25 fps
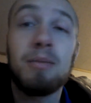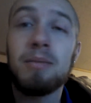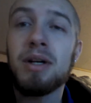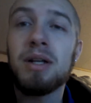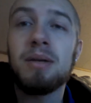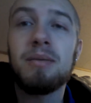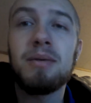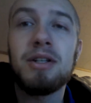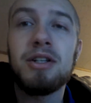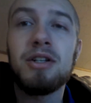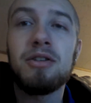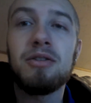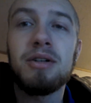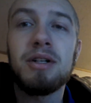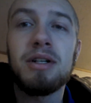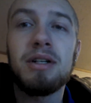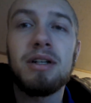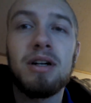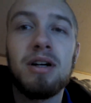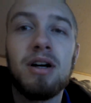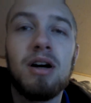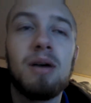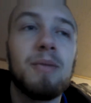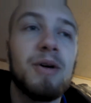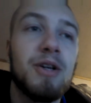I'm going to be doing,
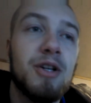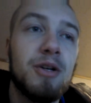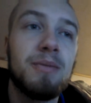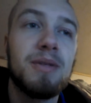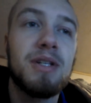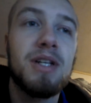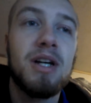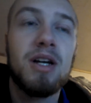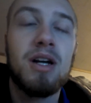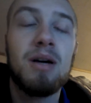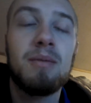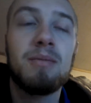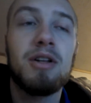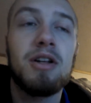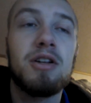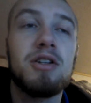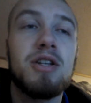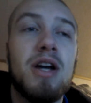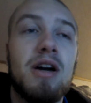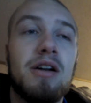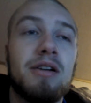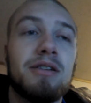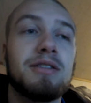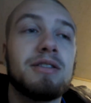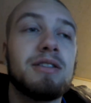uh, on my Newby Tech Company
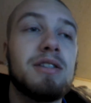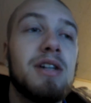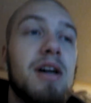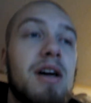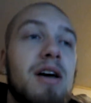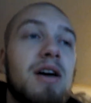channel,